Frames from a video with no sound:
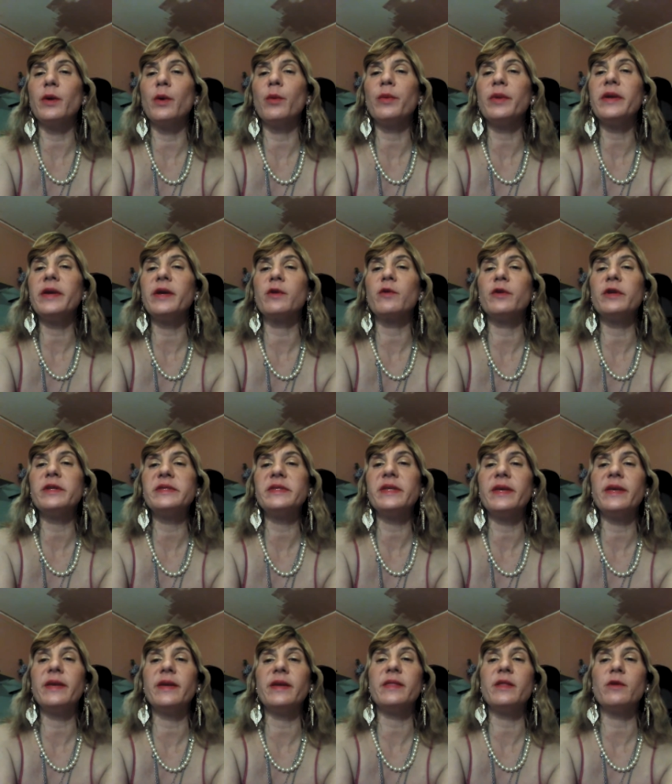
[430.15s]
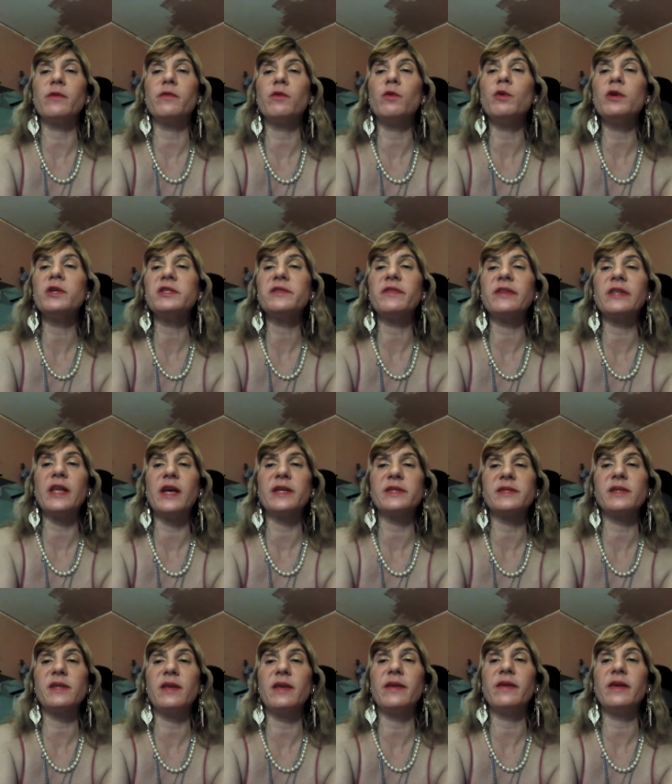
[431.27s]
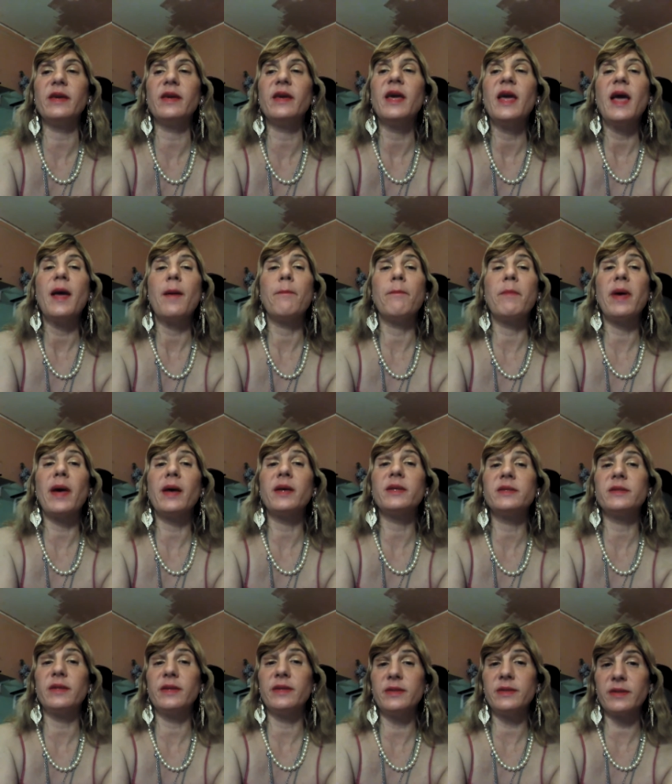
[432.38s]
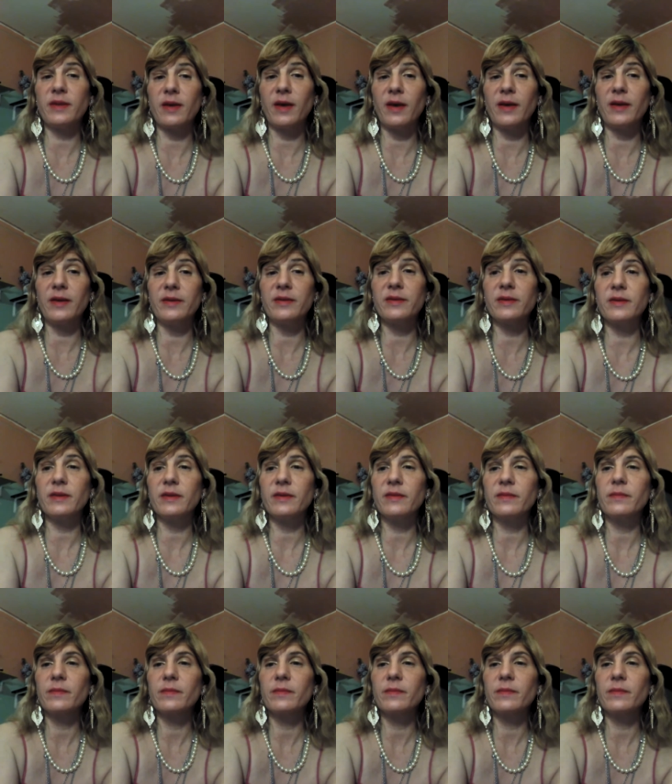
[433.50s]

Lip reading: only increasing their force, velocity, mass, and size.